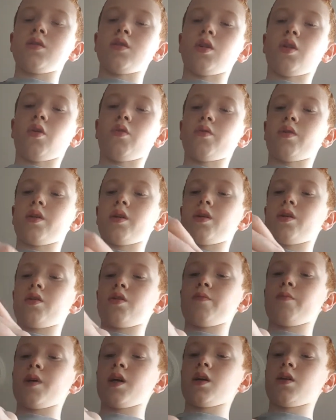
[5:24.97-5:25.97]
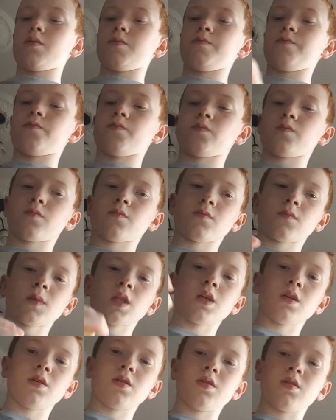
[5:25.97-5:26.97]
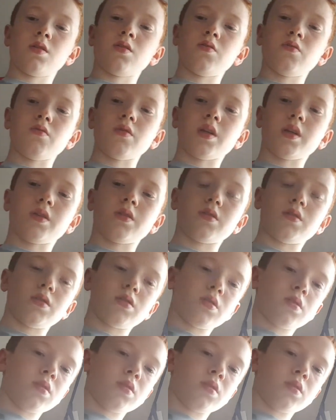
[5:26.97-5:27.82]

load it in your mark. Really good.